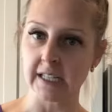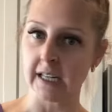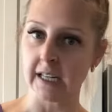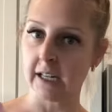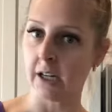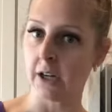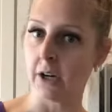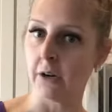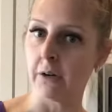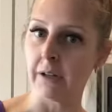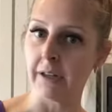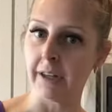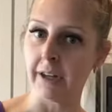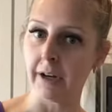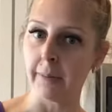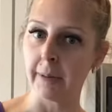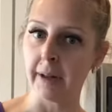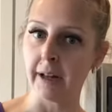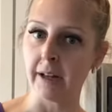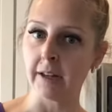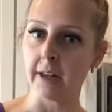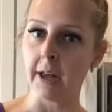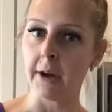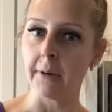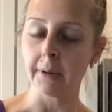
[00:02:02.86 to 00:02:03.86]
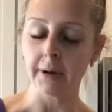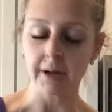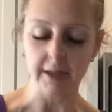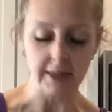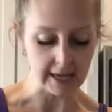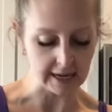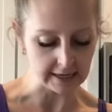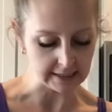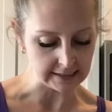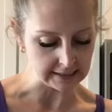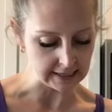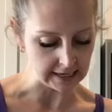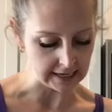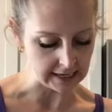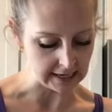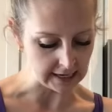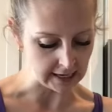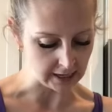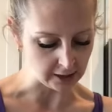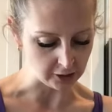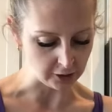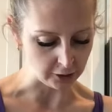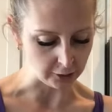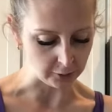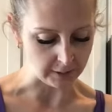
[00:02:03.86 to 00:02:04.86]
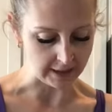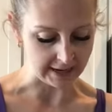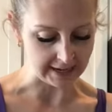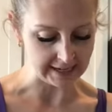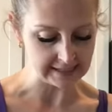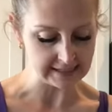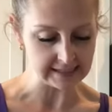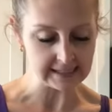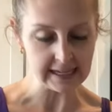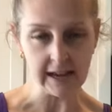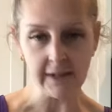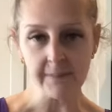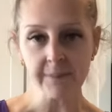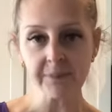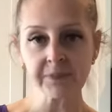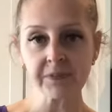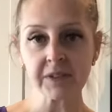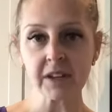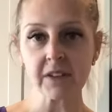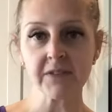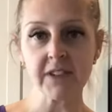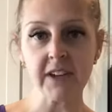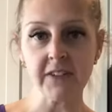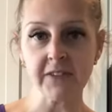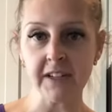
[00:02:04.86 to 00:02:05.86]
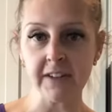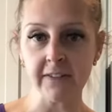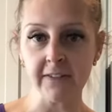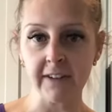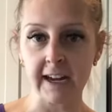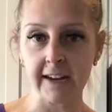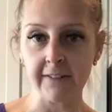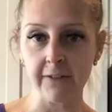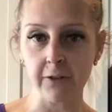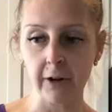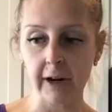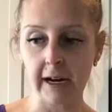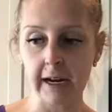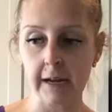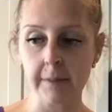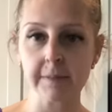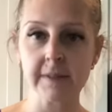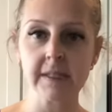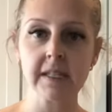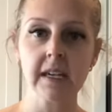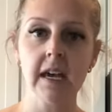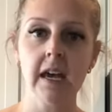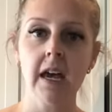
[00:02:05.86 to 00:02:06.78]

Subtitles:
gonna go a little bit lower that day in your rice, 55 grams.